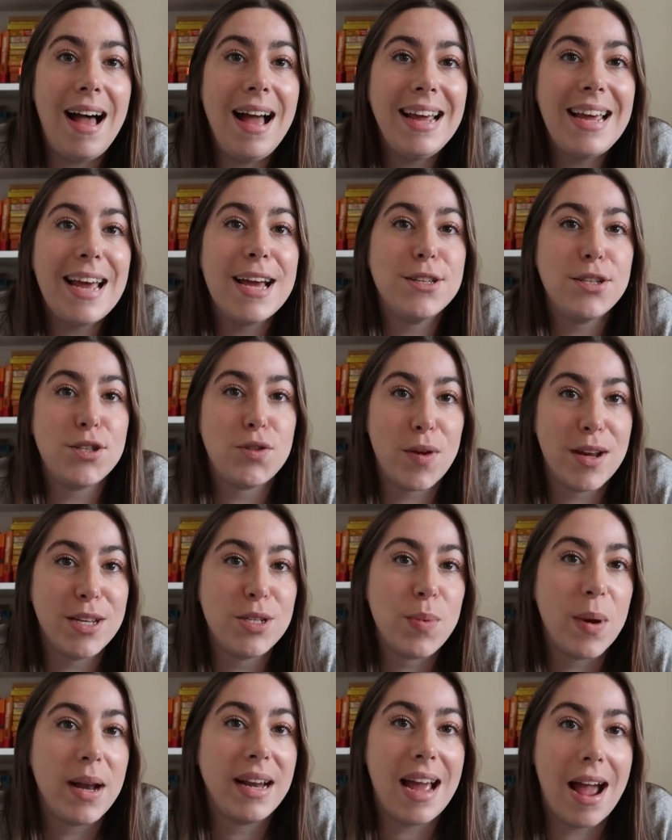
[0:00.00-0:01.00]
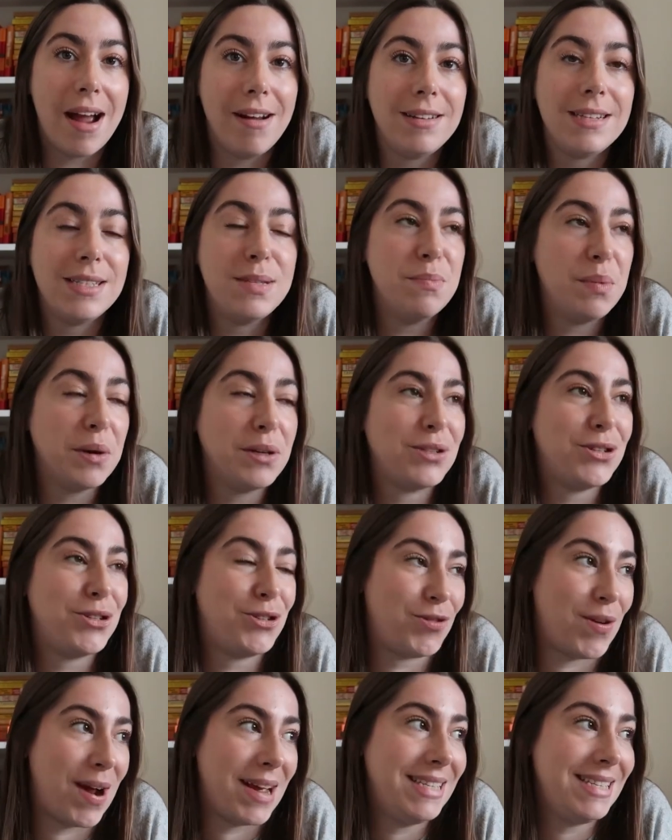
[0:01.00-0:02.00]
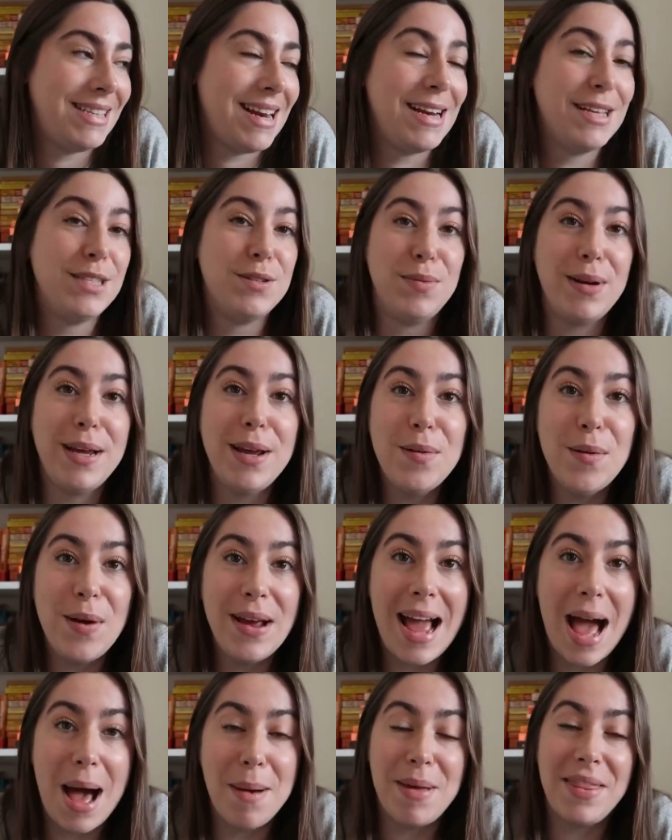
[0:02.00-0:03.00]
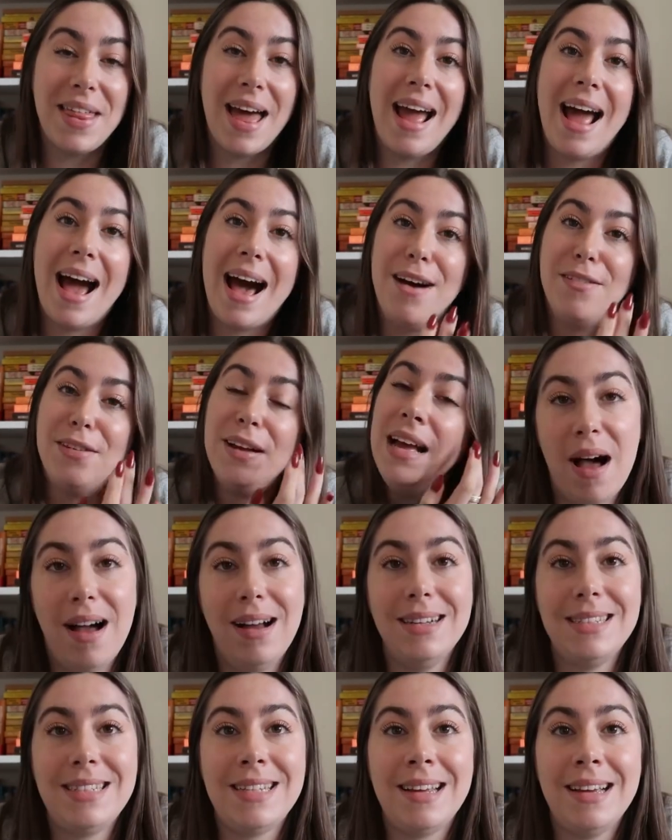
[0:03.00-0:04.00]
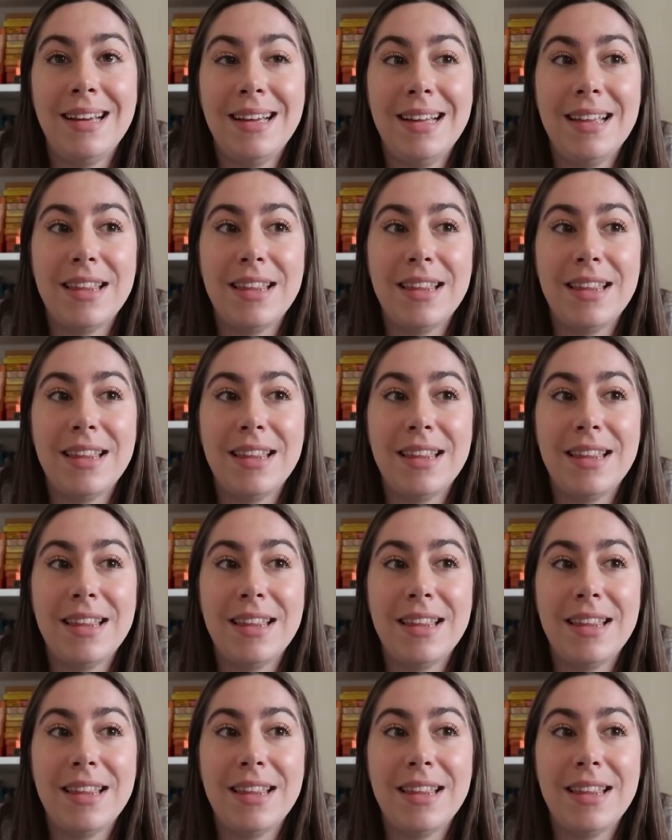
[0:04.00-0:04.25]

I get stressed when characters in books are stressed, and it's a really annoying habit that I have, but